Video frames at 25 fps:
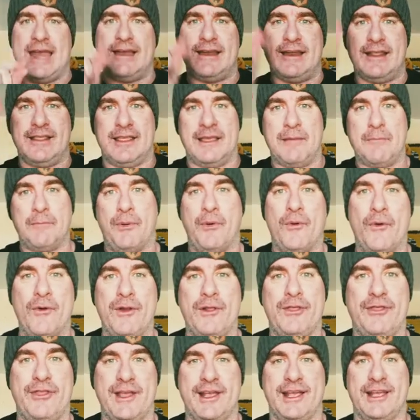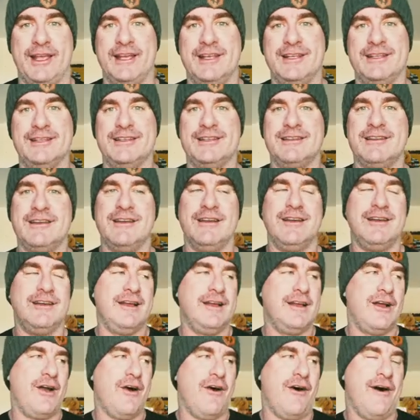And the important thing is,
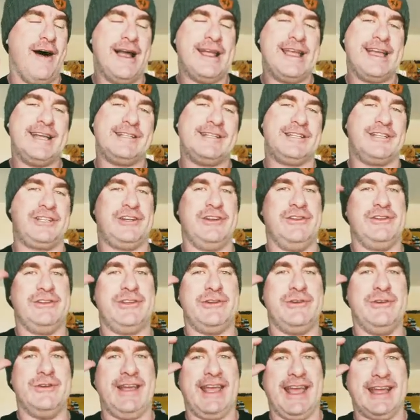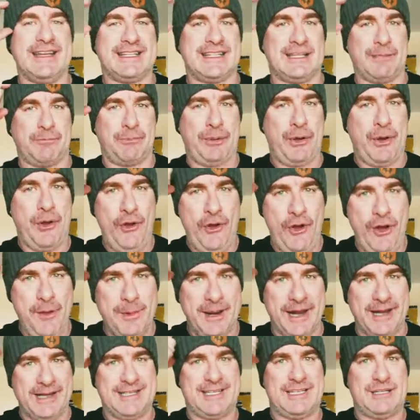I get to choose who gets the
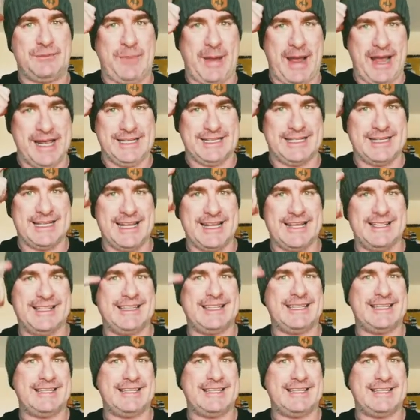permanent space here,